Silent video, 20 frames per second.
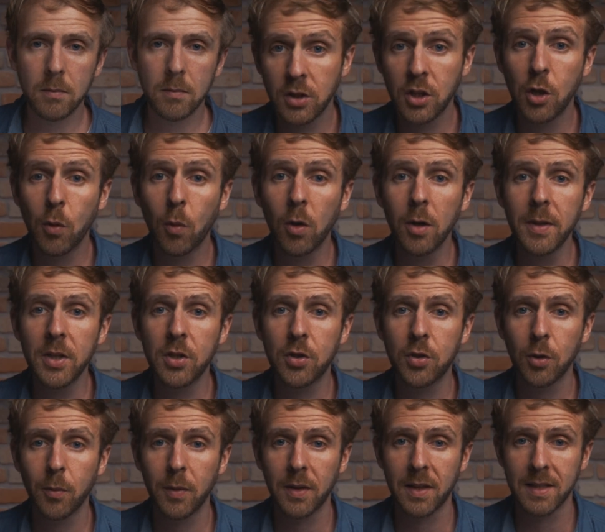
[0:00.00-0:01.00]
So you want to be
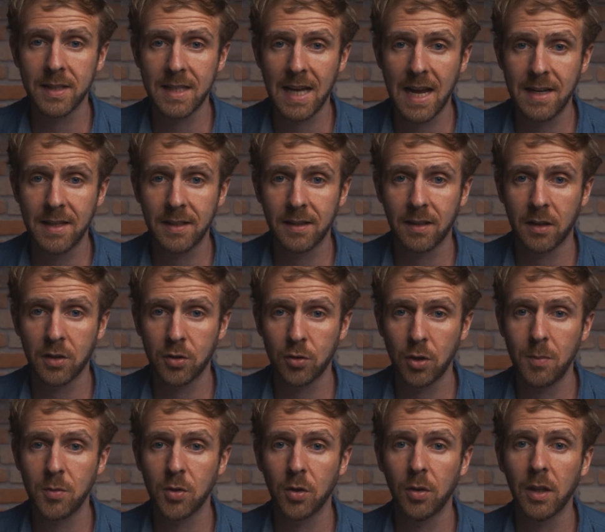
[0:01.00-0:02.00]
sure with the Sandisk
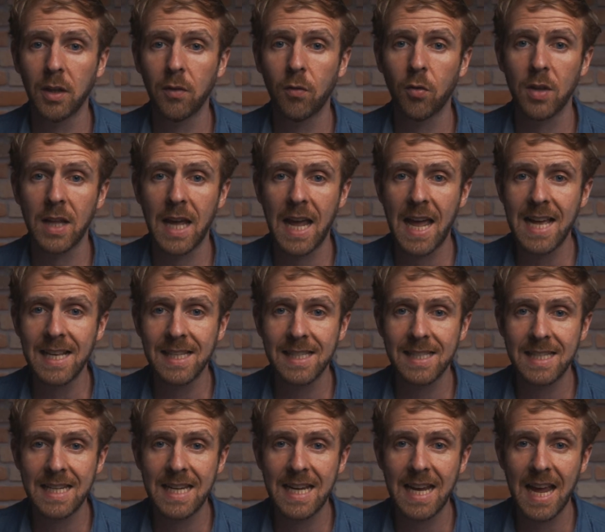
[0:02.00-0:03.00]
Extremes, you're looking for the
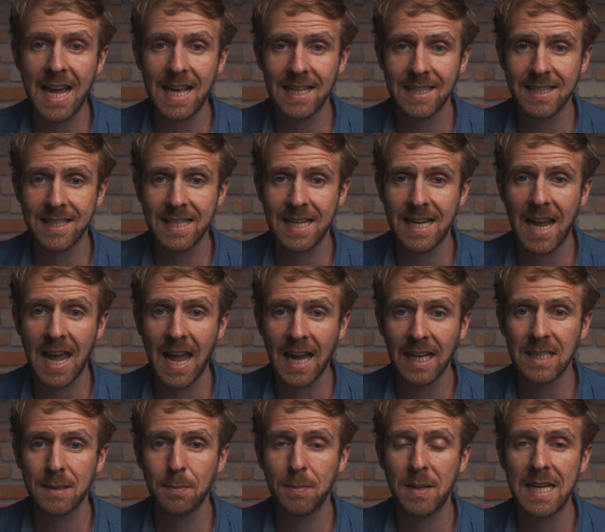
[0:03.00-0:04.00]

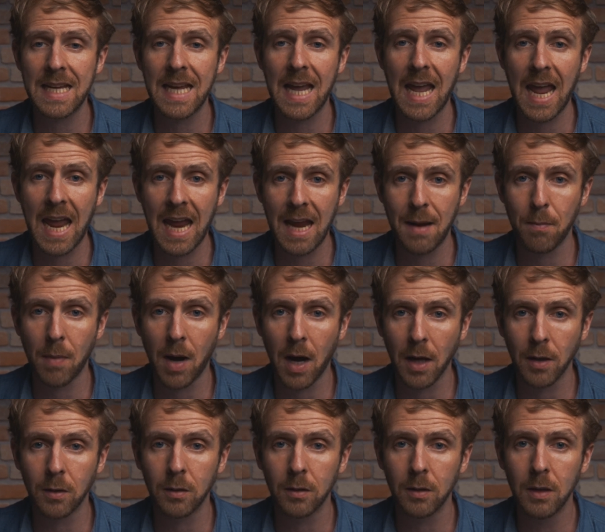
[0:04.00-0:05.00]
SDSDXPA
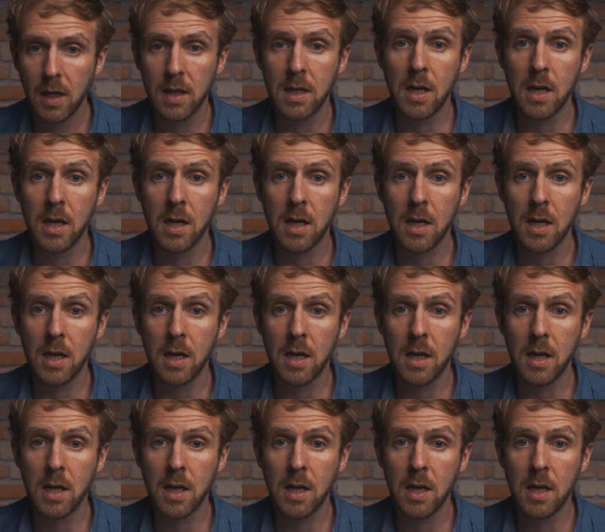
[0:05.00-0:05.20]
model.